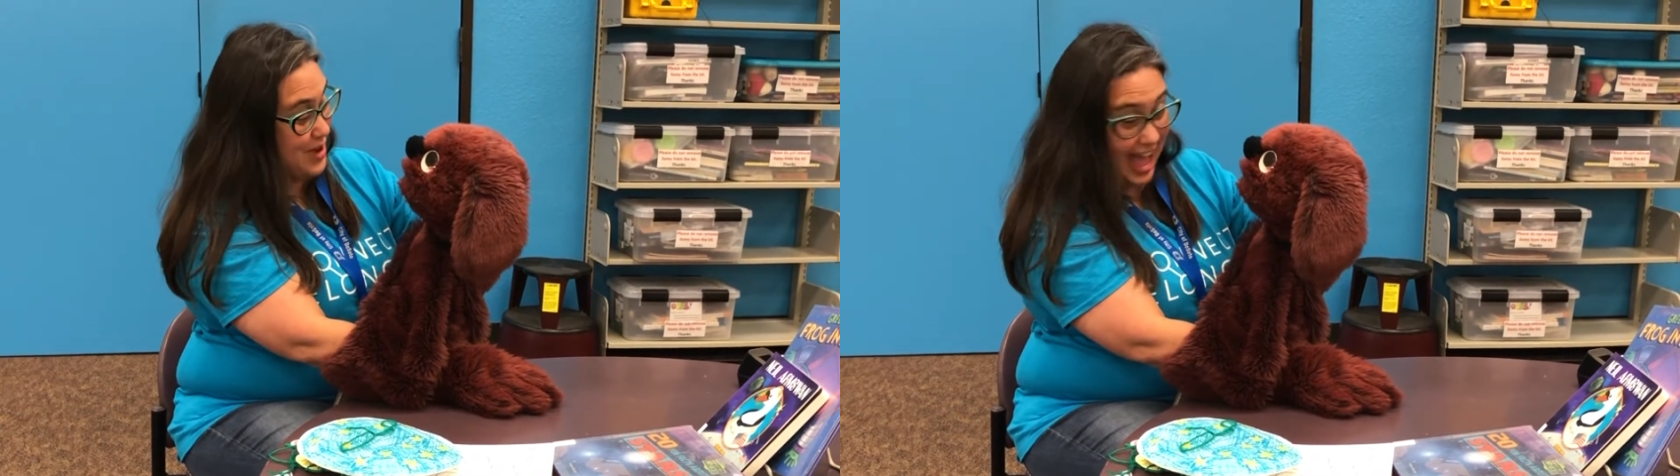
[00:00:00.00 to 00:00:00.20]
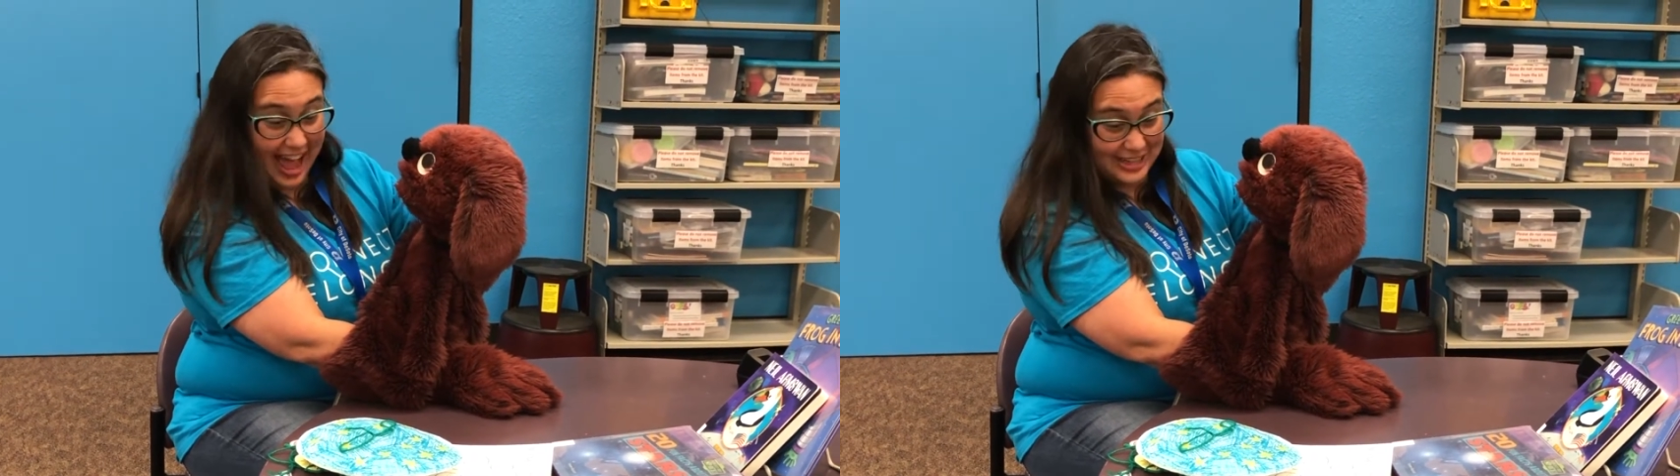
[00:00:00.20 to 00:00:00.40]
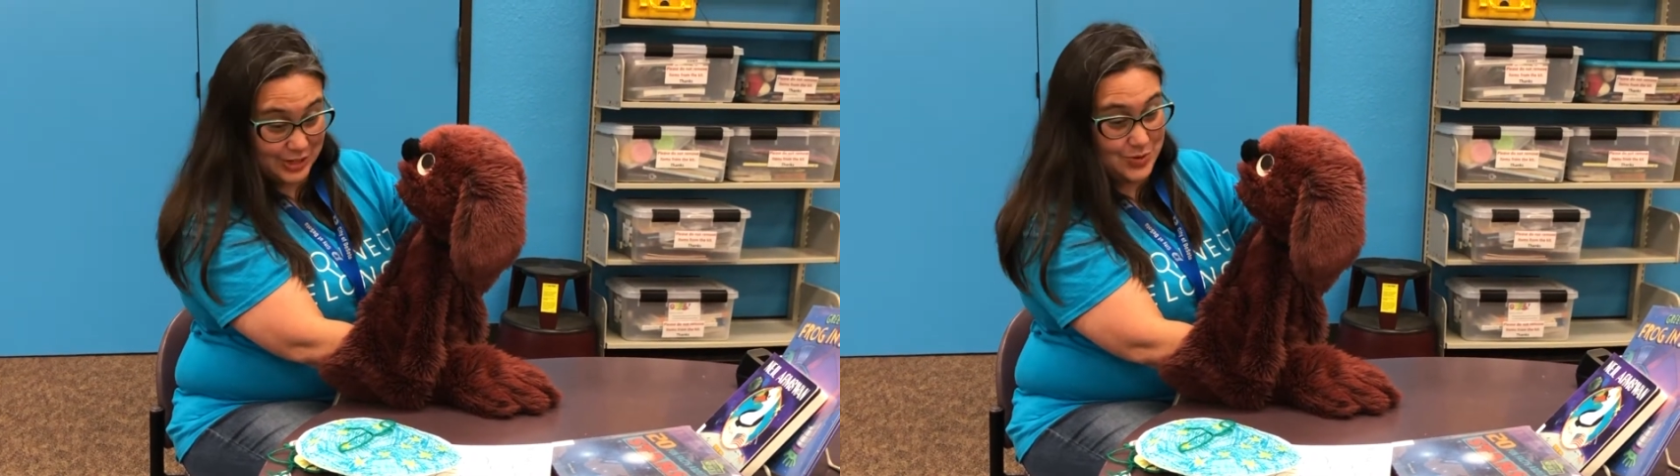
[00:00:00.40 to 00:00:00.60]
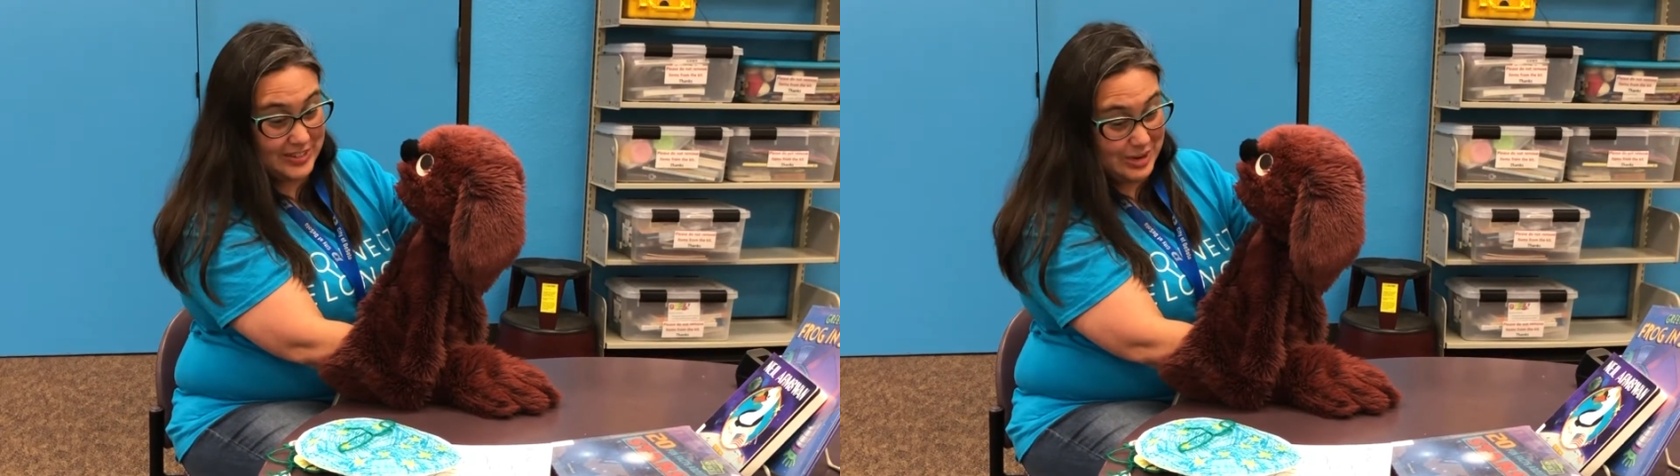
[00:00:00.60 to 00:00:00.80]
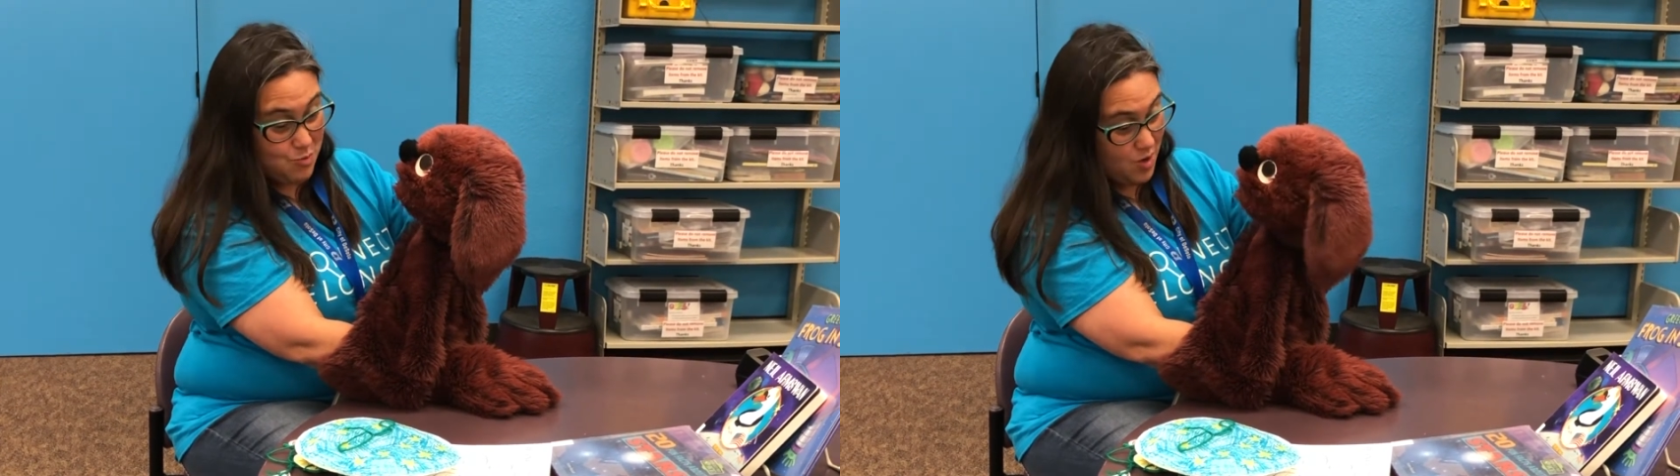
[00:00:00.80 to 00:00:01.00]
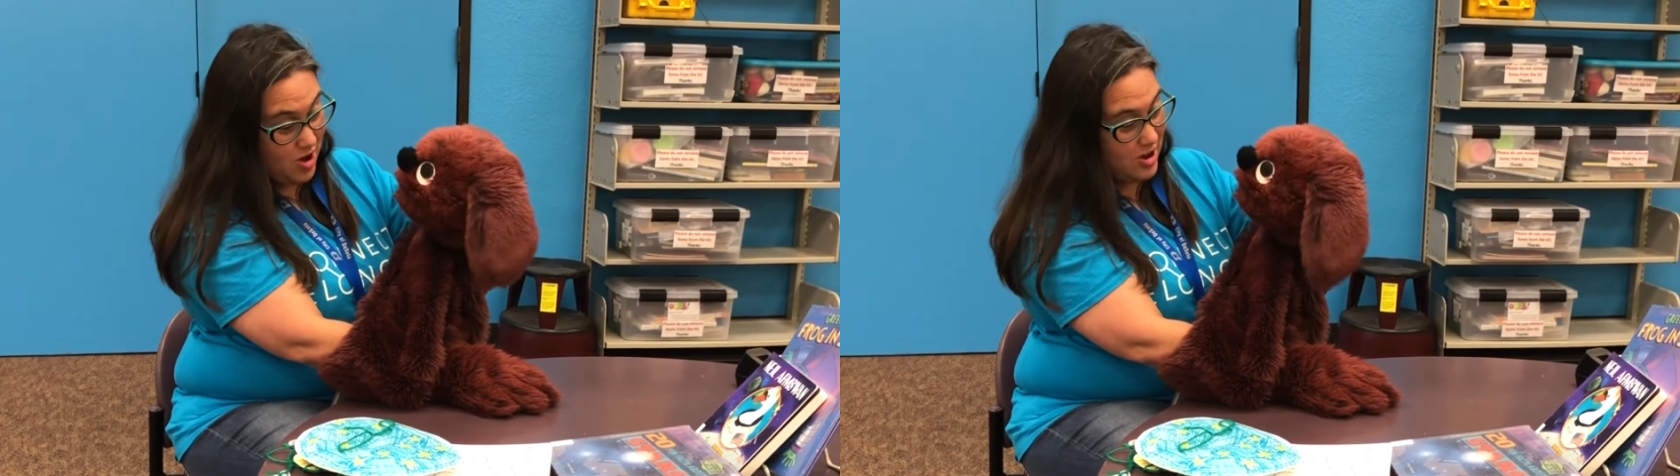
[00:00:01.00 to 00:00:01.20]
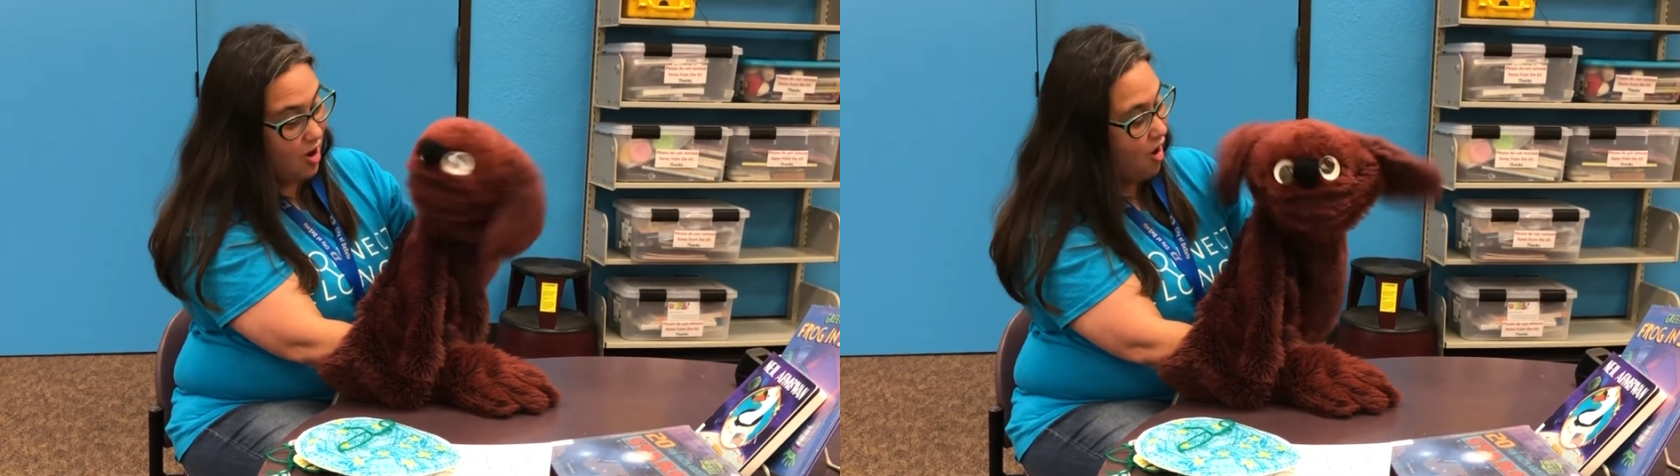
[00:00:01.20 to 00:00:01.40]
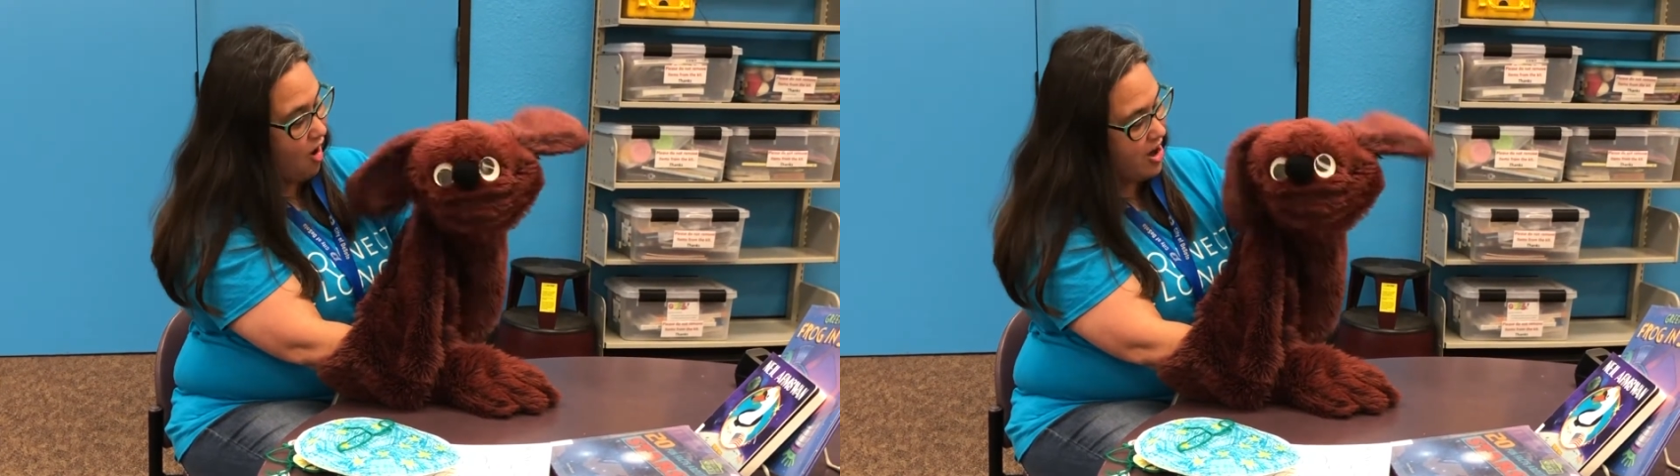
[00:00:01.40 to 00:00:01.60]
actually work
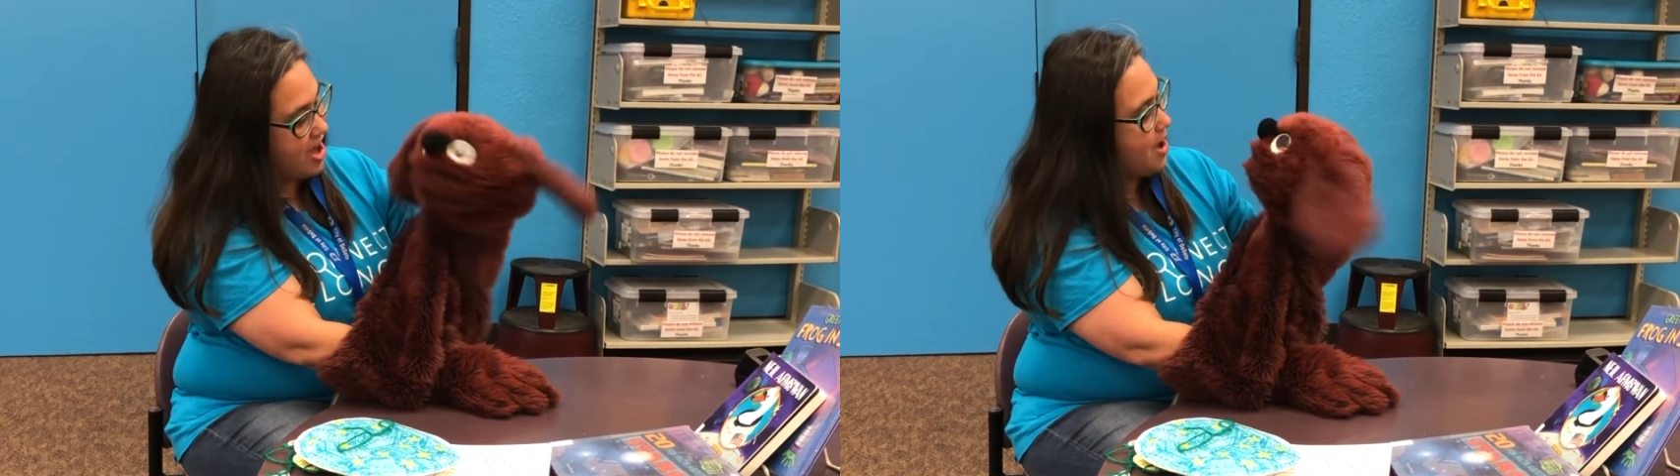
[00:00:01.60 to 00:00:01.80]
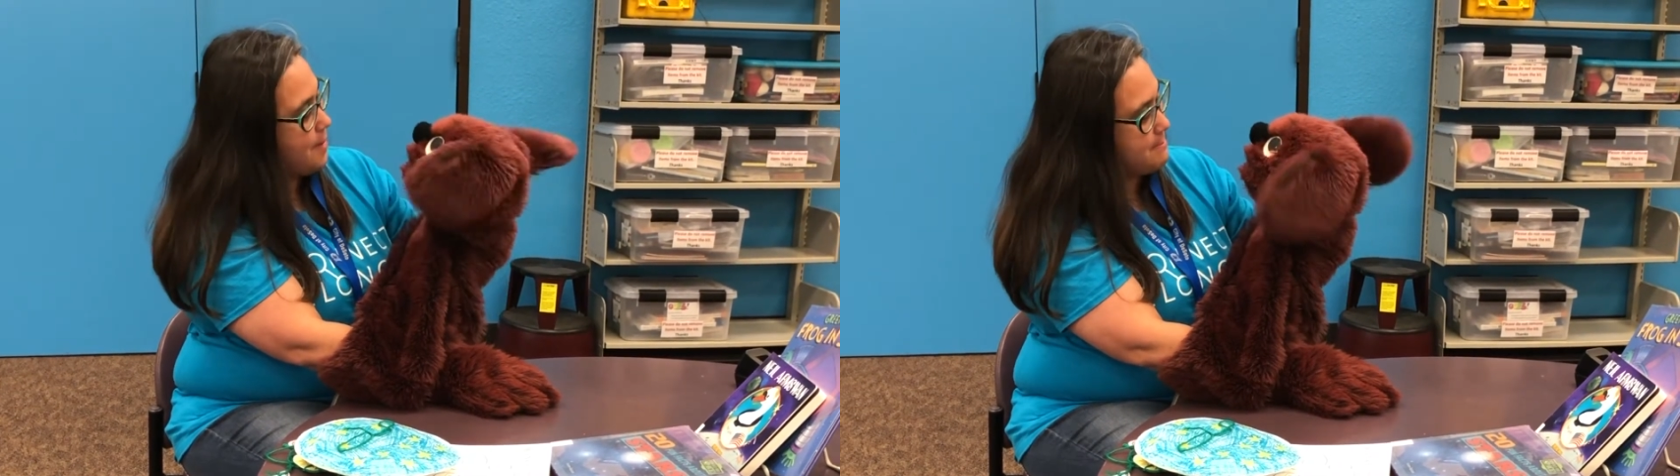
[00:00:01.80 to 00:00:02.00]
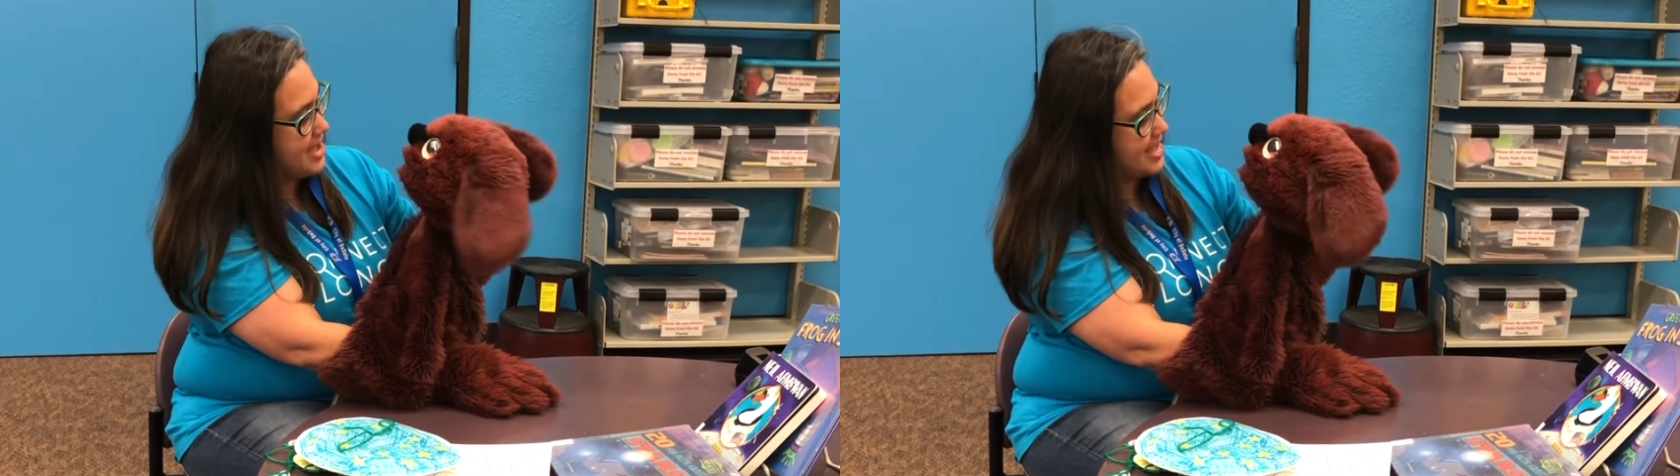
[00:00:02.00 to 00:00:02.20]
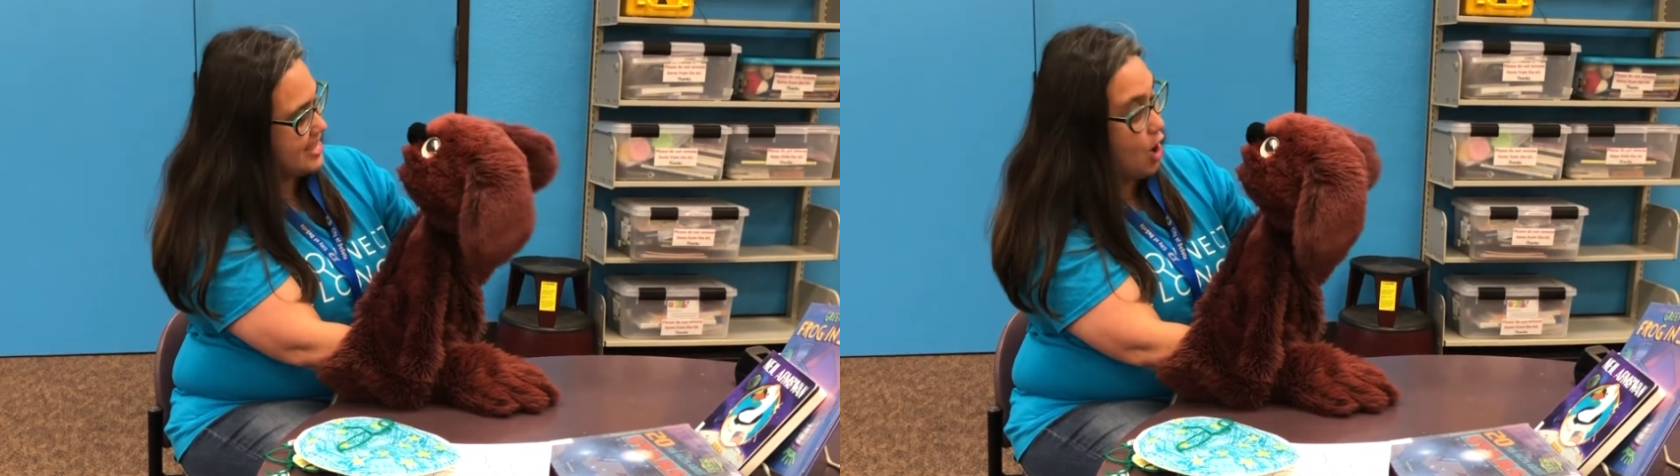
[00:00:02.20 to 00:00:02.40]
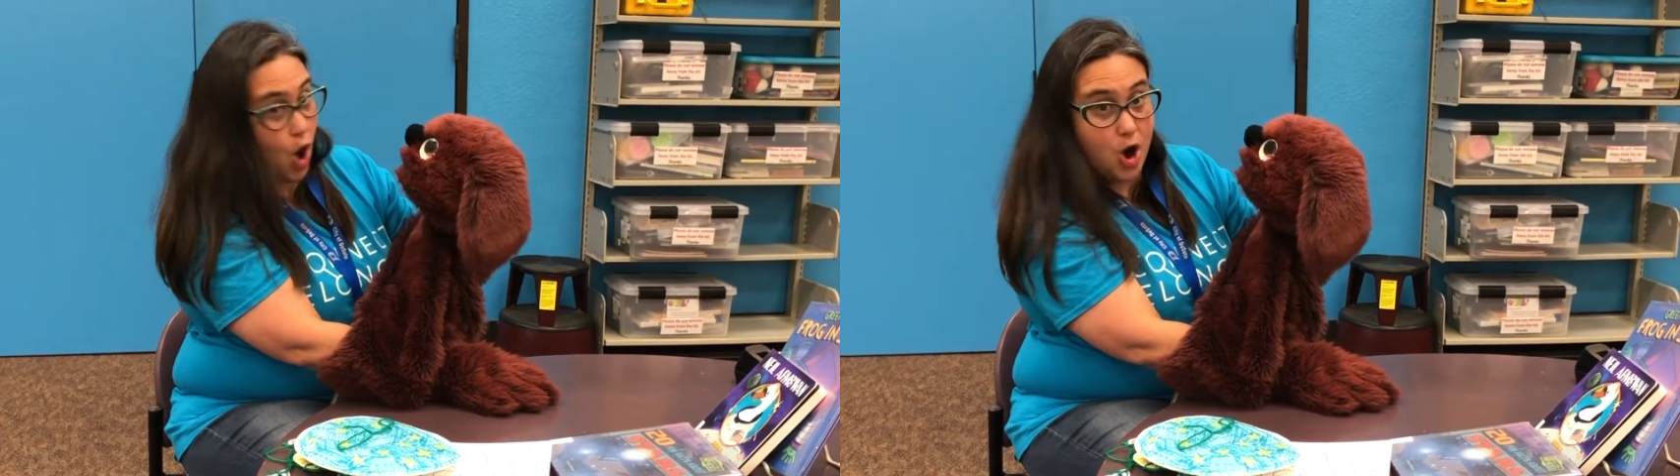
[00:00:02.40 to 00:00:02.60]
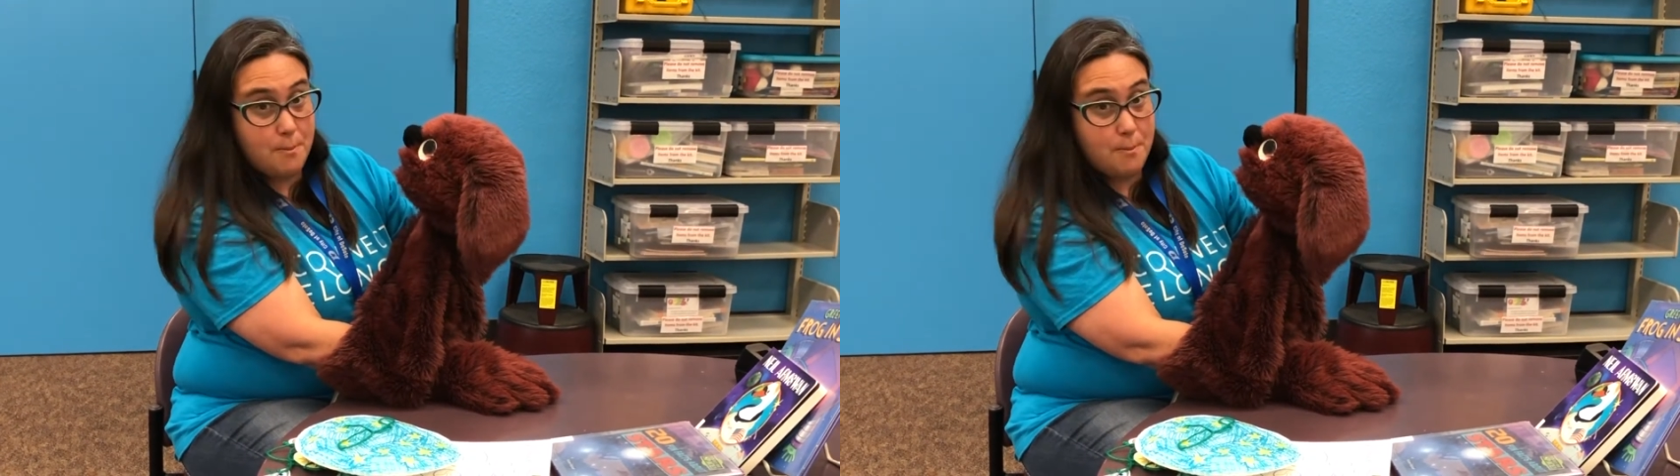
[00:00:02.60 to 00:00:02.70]
on making our